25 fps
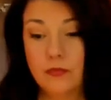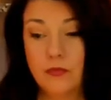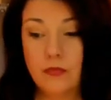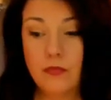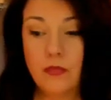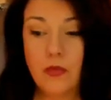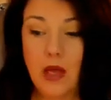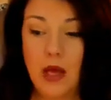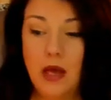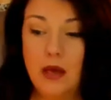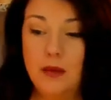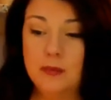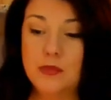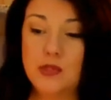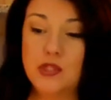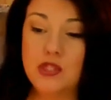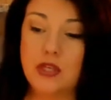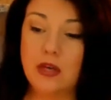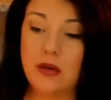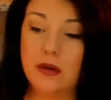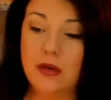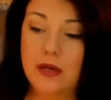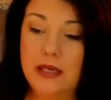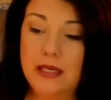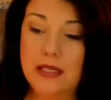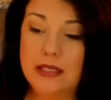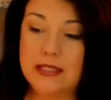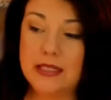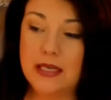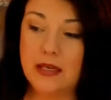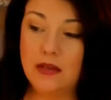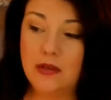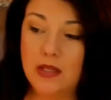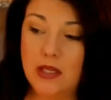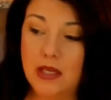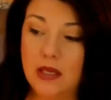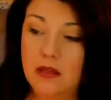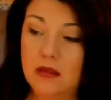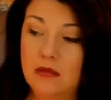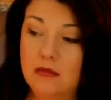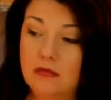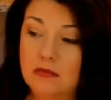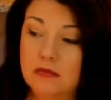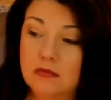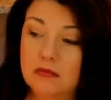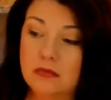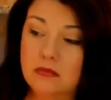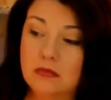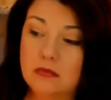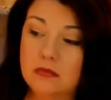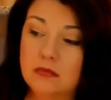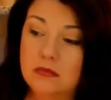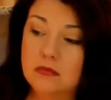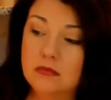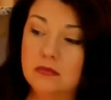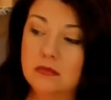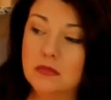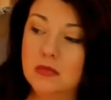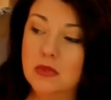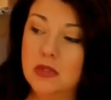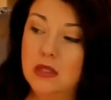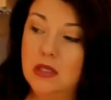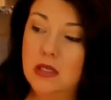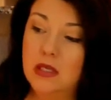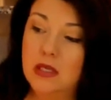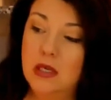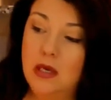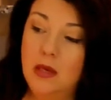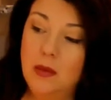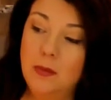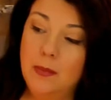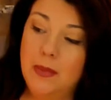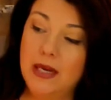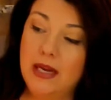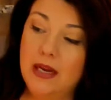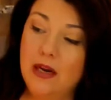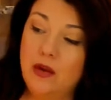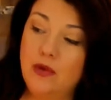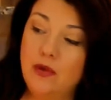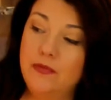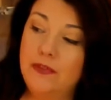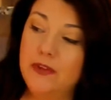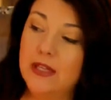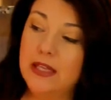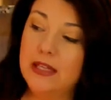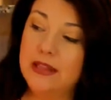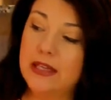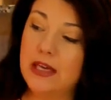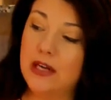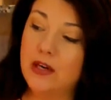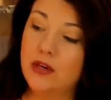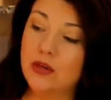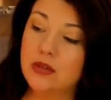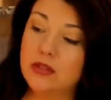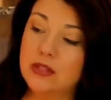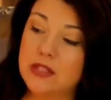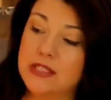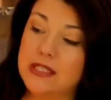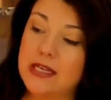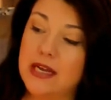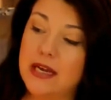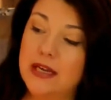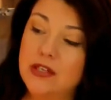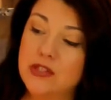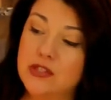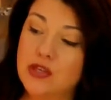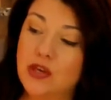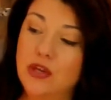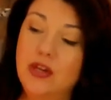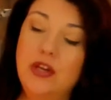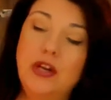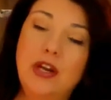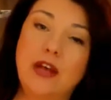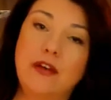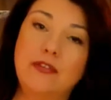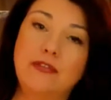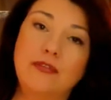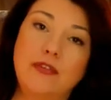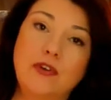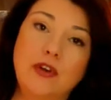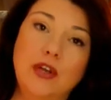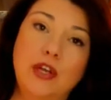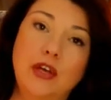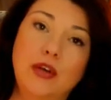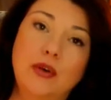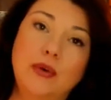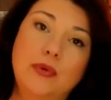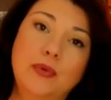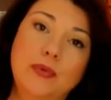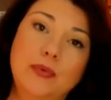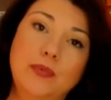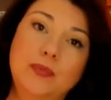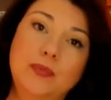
I'm sorry to tell you. But I don't feel like that earth sign is good enough for you.